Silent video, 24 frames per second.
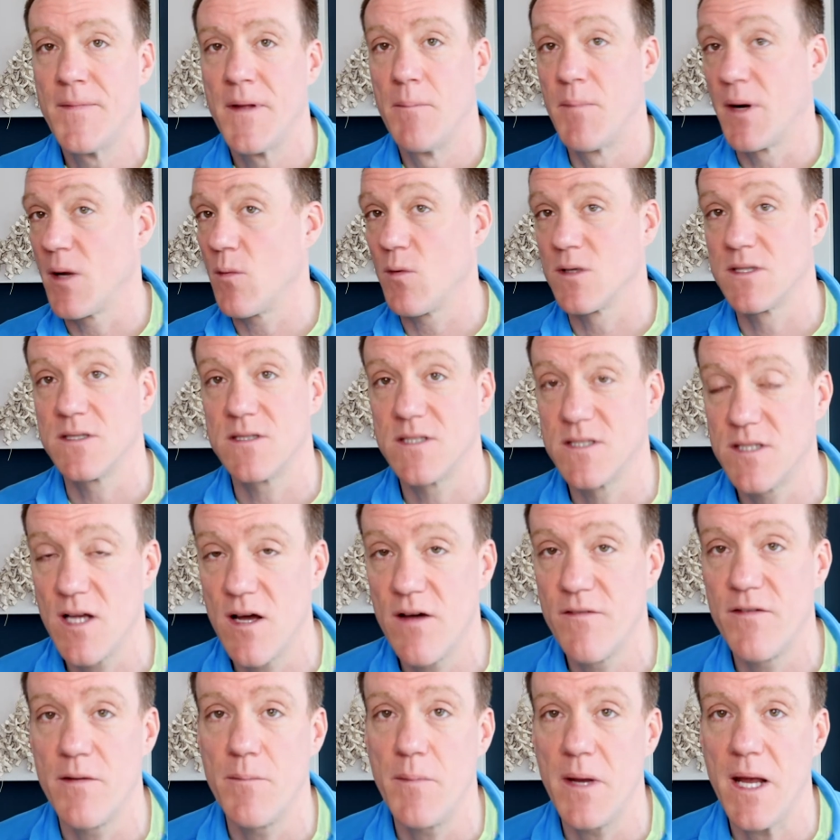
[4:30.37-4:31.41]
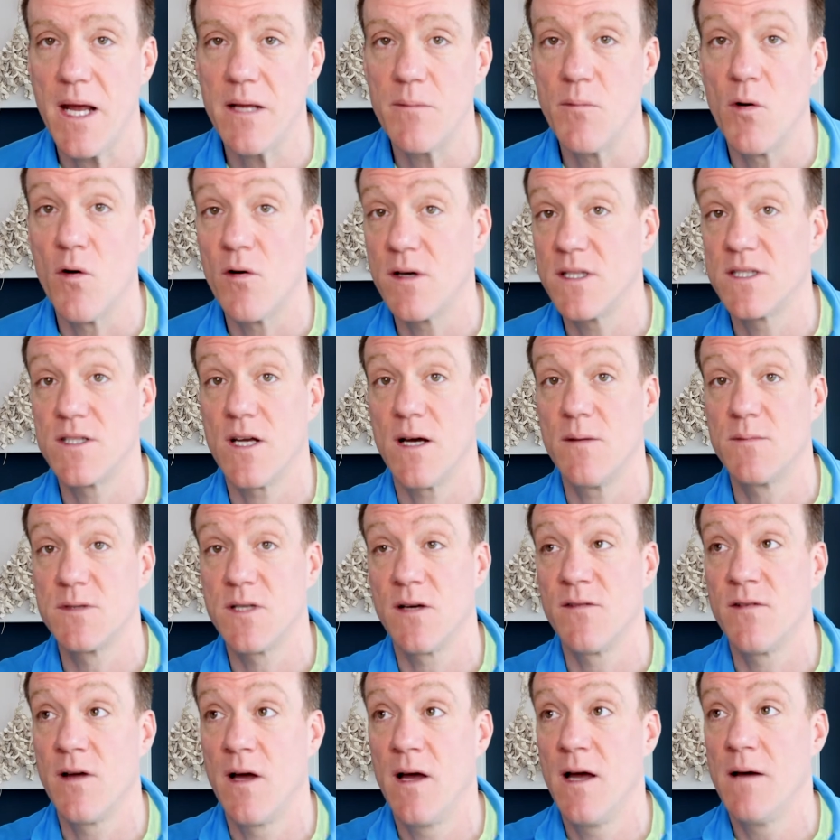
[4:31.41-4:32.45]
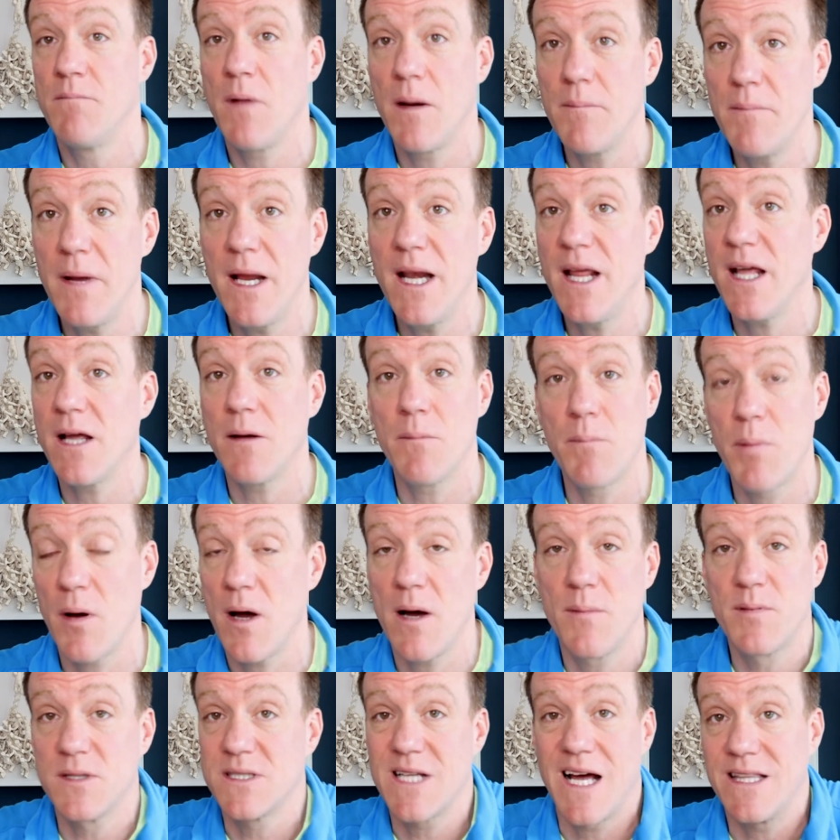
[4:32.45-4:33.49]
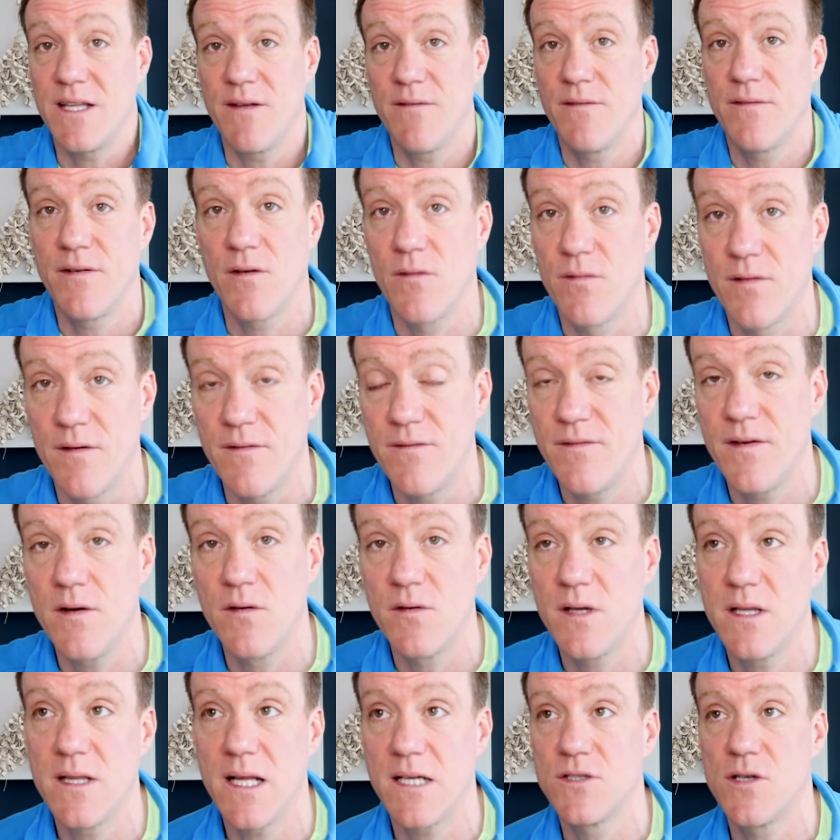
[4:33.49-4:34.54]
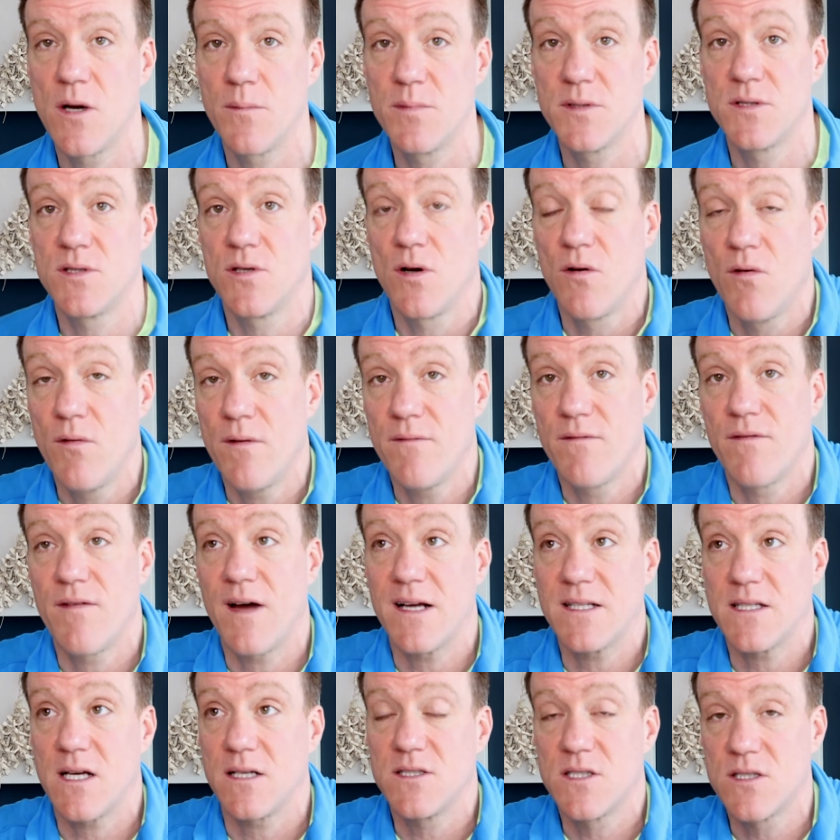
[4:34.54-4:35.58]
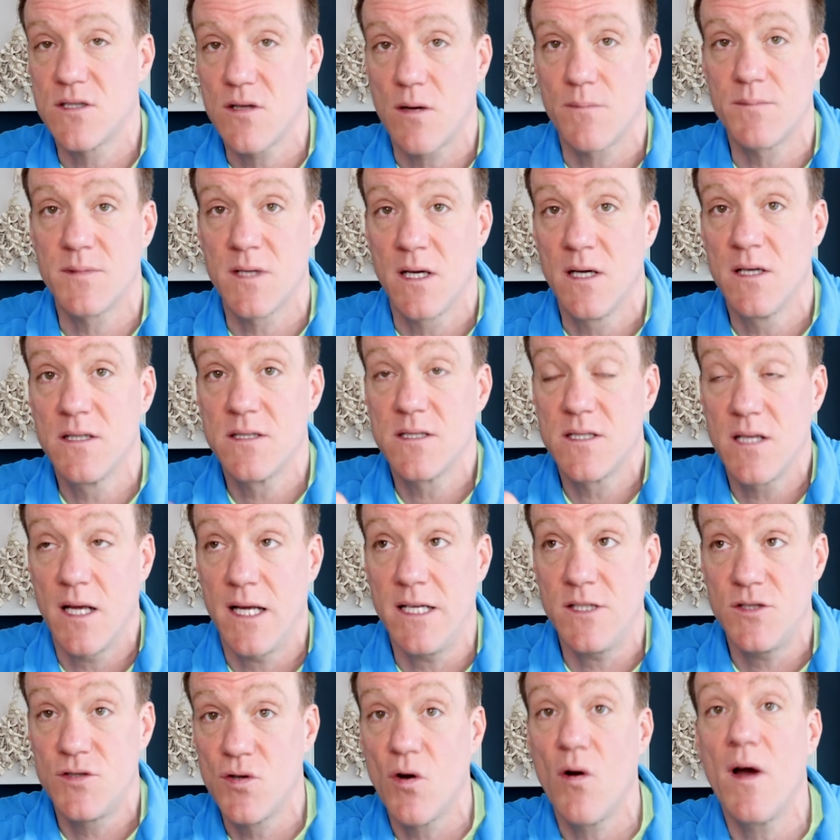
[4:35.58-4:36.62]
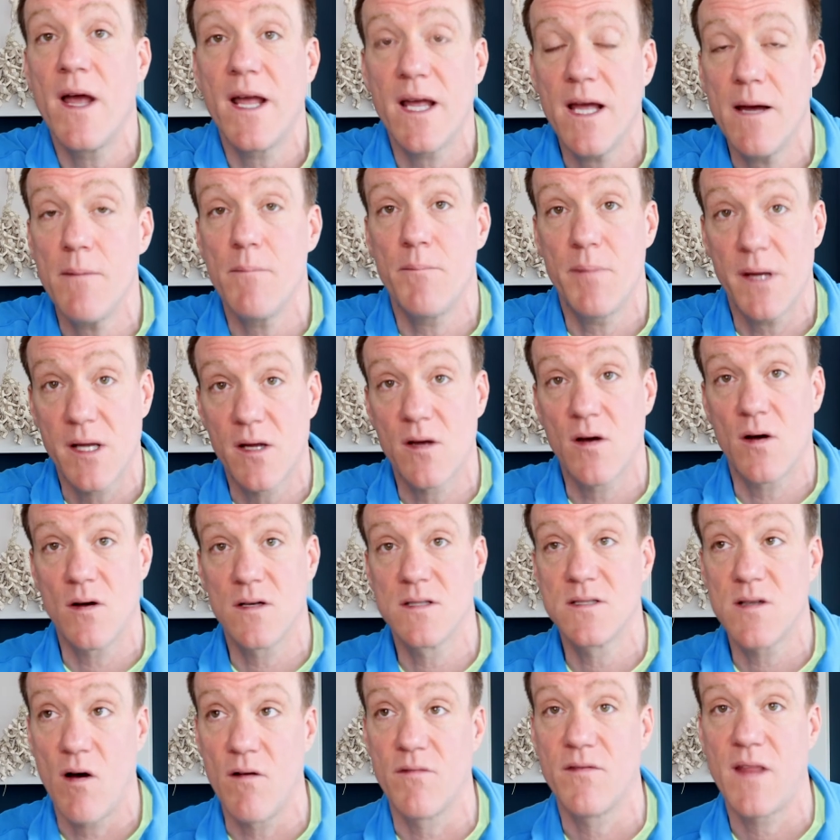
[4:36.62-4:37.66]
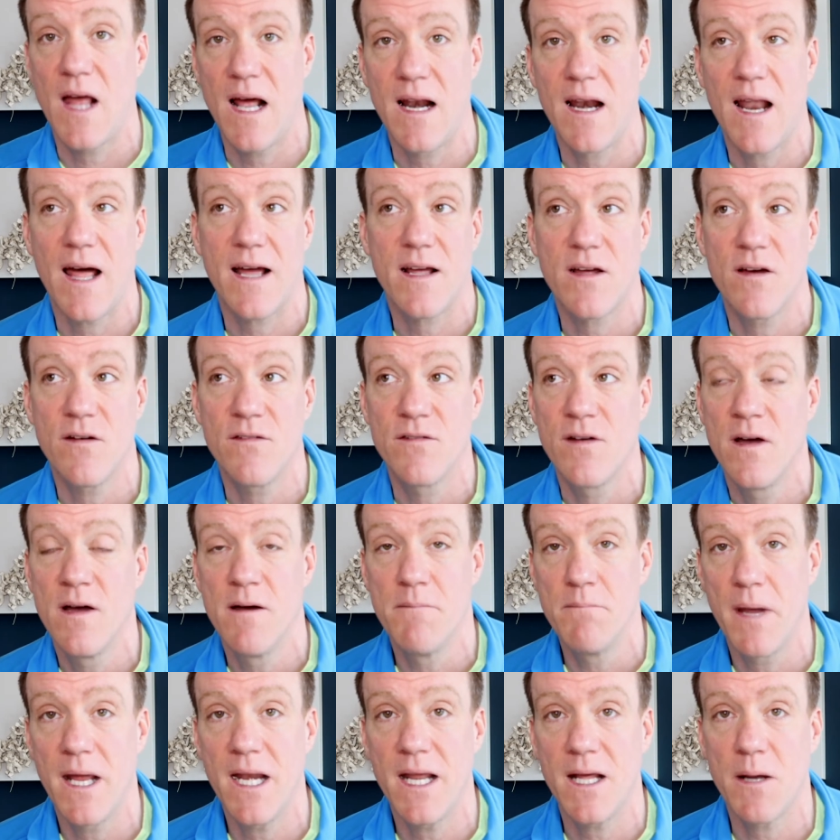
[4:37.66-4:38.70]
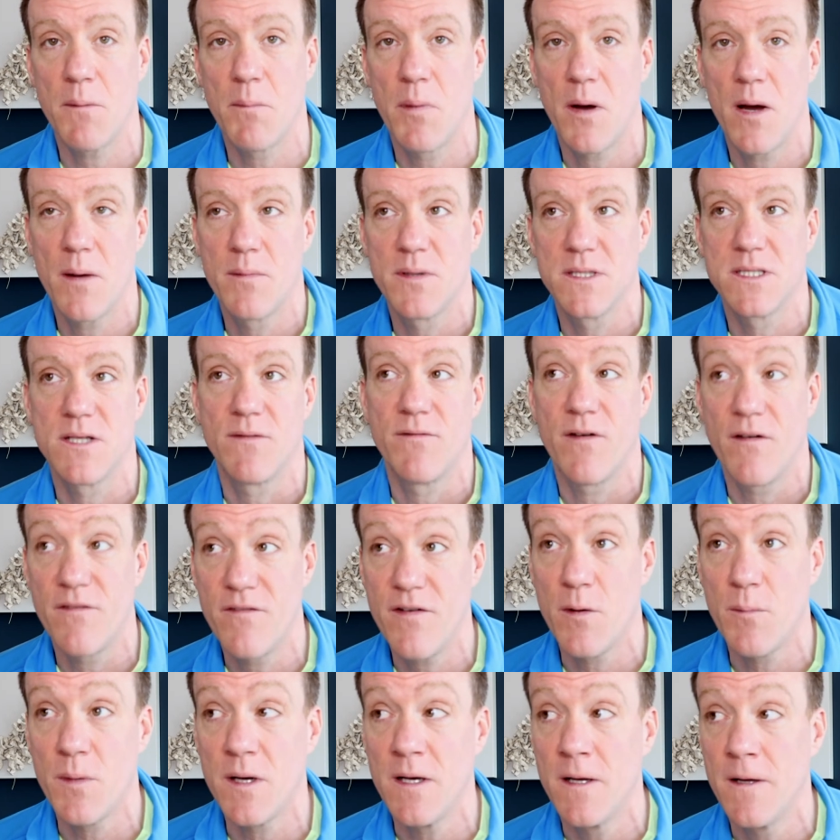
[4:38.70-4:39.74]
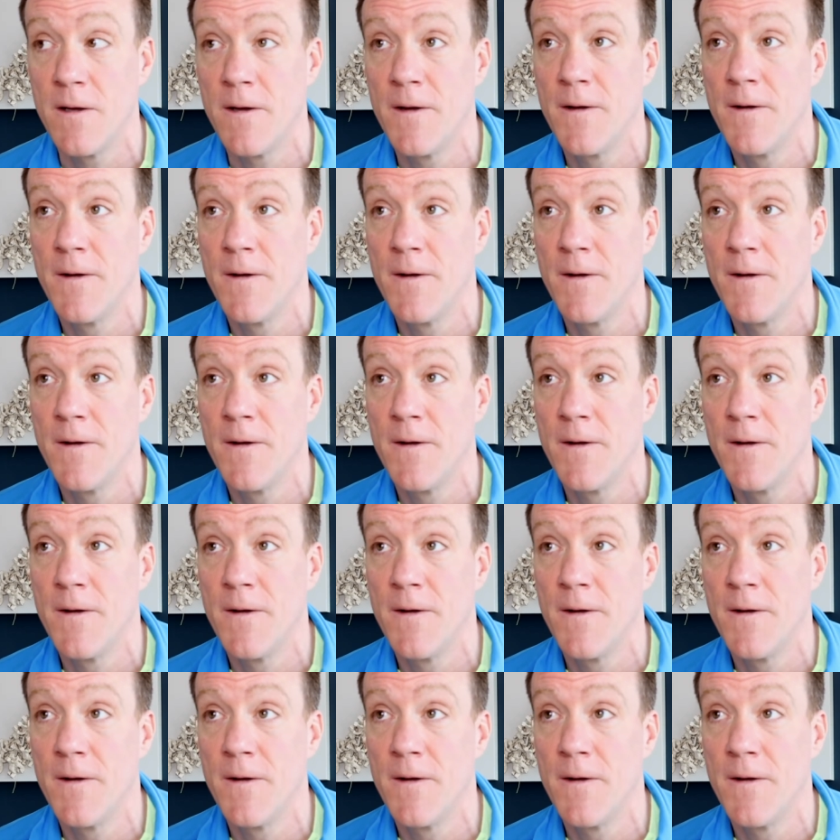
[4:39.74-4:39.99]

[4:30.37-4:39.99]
But it wasn't serving me anymore in terms of my meaning and purpose. I didn't feel fulfilled in that job at all. In fact, I'd stopped enjoying it because of that lack of meaning and purpose and fulfillment.